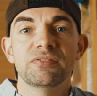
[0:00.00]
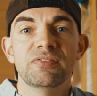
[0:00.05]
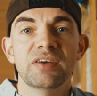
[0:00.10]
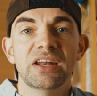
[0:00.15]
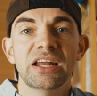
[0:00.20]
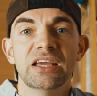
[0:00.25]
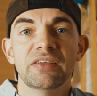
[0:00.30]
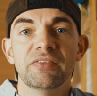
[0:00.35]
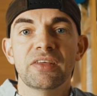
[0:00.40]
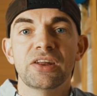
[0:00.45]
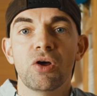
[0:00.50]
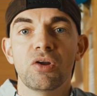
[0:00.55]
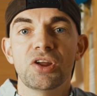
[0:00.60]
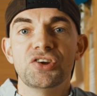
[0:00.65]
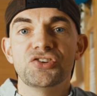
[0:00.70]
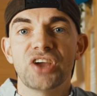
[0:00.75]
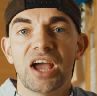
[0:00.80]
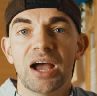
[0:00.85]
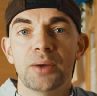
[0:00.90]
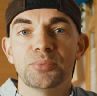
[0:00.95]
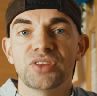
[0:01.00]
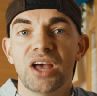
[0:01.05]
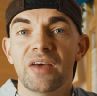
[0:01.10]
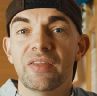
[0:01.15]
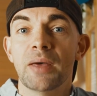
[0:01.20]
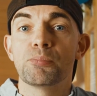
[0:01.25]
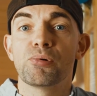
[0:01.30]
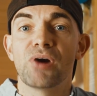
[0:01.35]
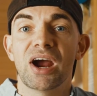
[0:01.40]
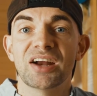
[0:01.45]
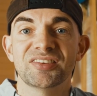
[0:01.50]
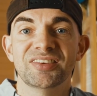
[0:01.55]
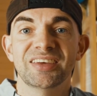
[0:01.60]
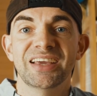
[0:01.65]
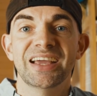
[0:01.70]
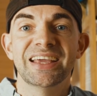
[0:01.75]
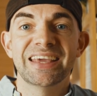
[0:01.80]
filling in the knowledge gaps, and then practicing